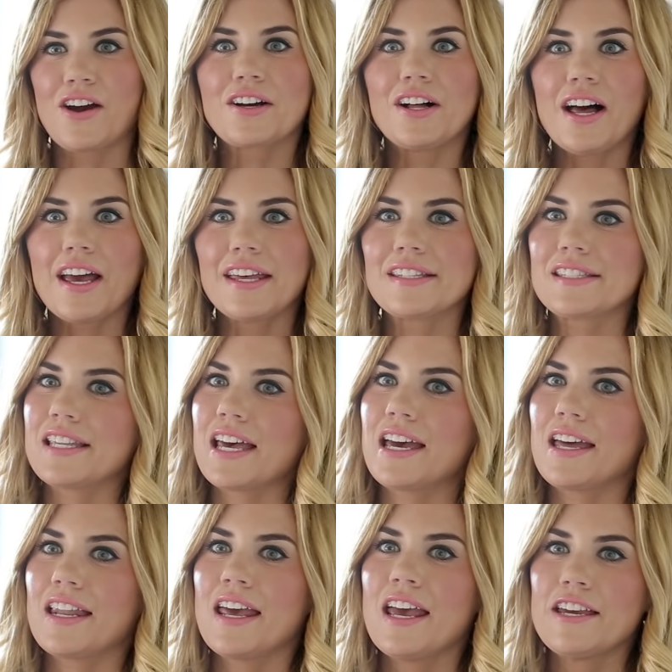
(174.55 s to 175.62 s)
Our client
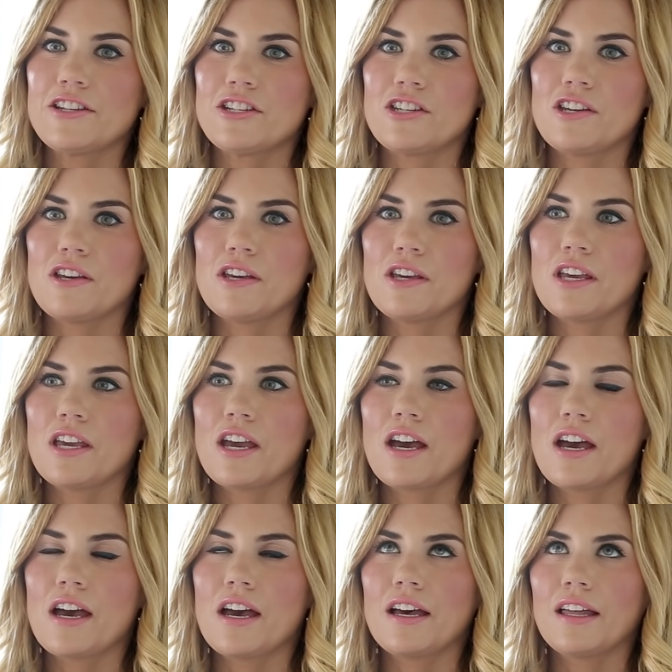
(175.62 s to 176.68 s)
said she
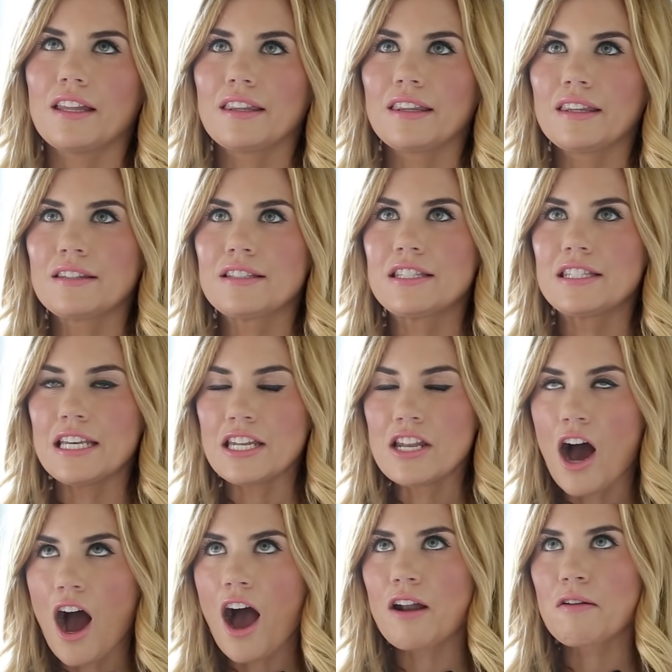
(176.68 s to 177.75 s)
did
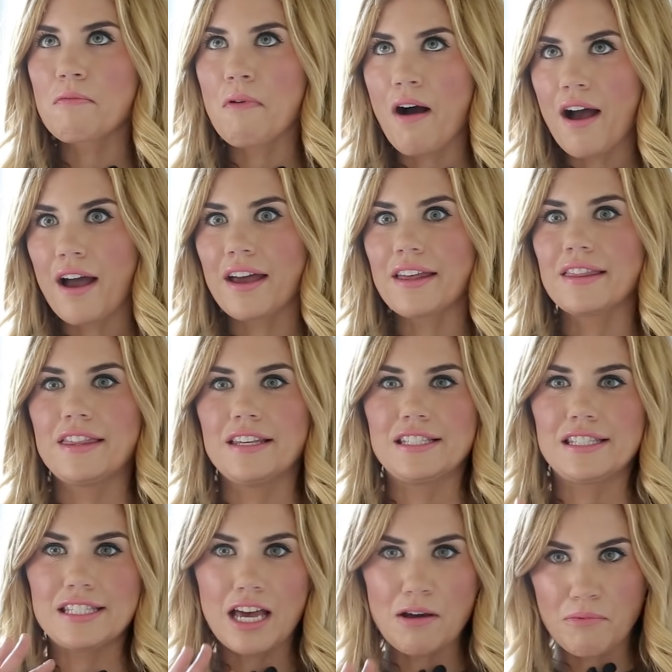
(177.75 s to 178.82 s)
not want the
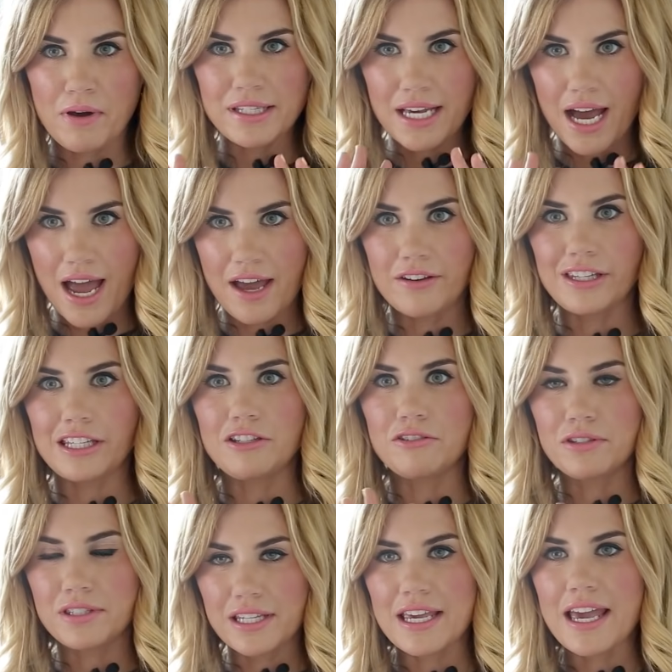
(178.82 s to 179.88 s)
subway tile that you
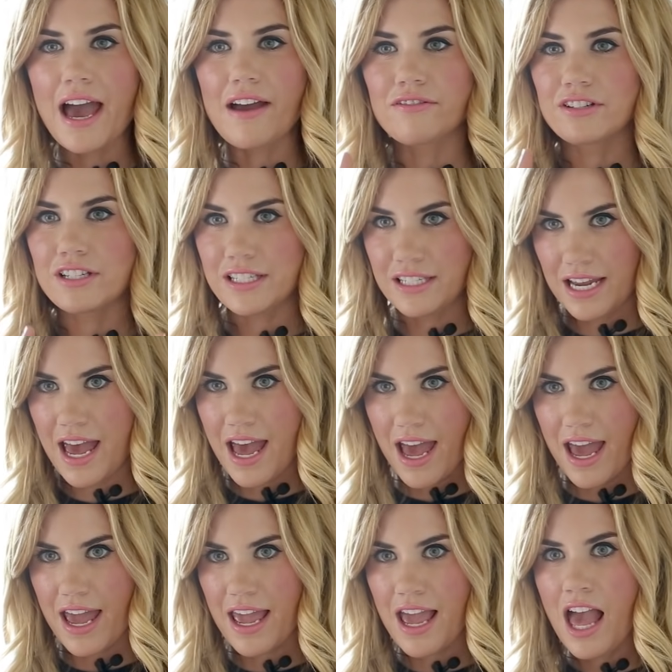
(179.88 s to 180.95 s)
see every
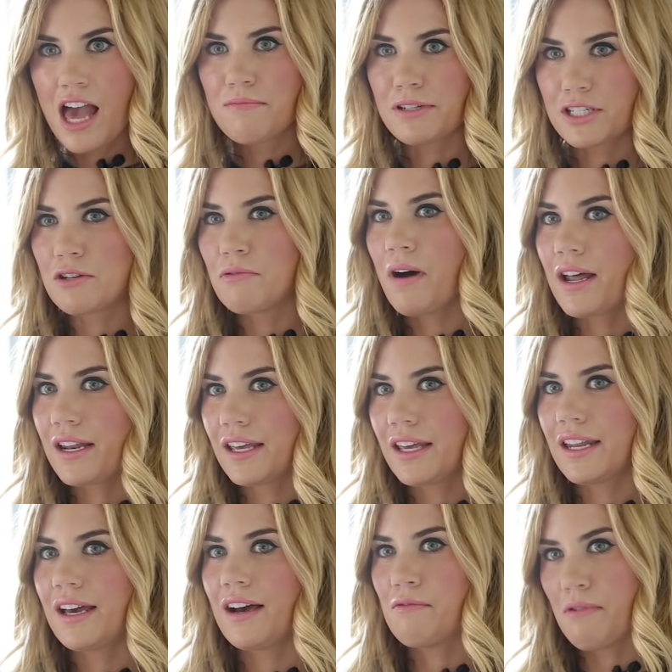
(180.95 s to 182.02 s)
day, but she
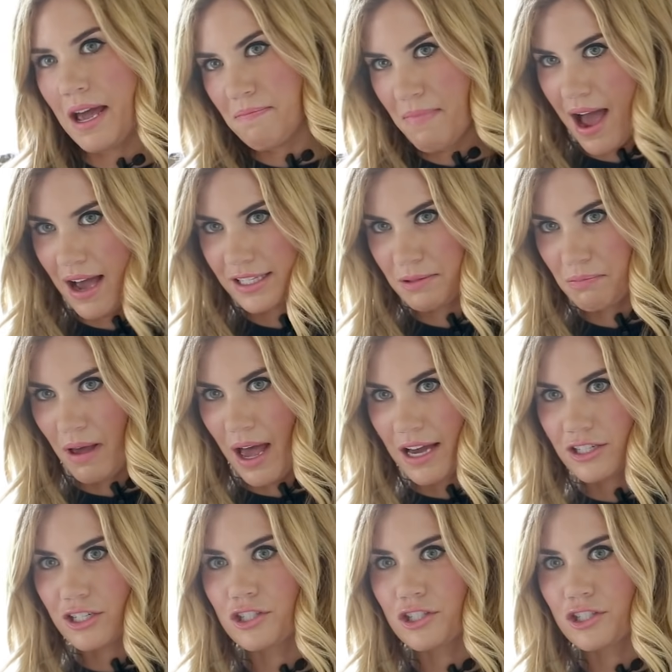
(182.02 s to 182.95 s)
wanted a white backsplash.